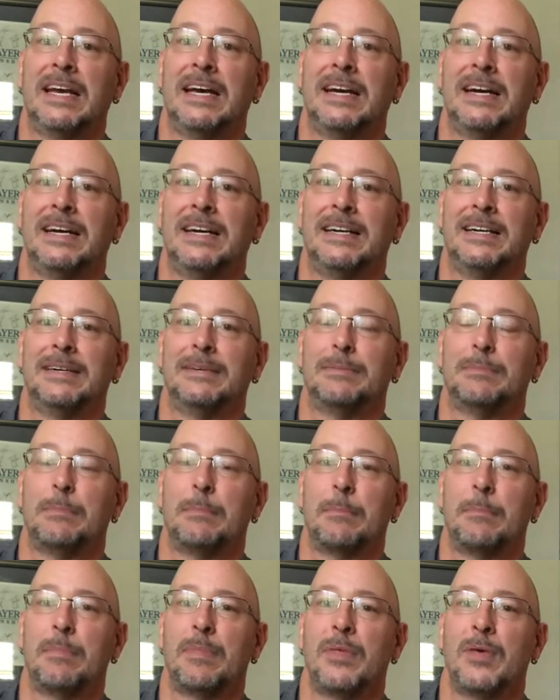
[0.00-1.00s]
Uh,
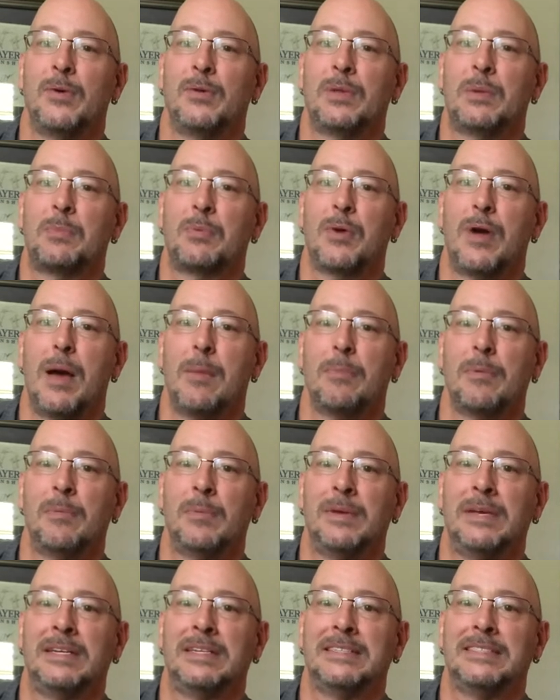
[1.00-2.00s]
the only
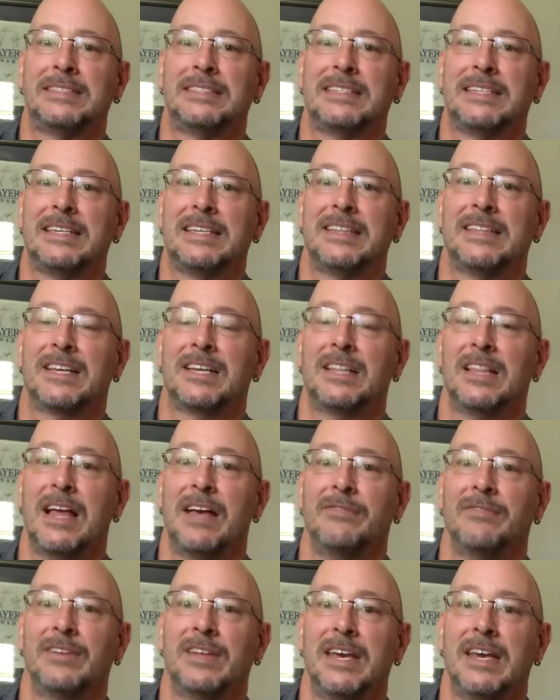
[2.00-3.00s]
problem is the
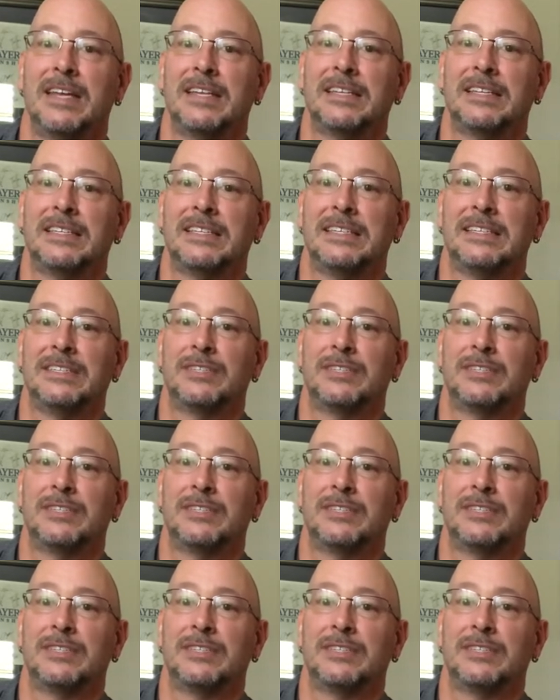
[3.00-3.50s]
clavinet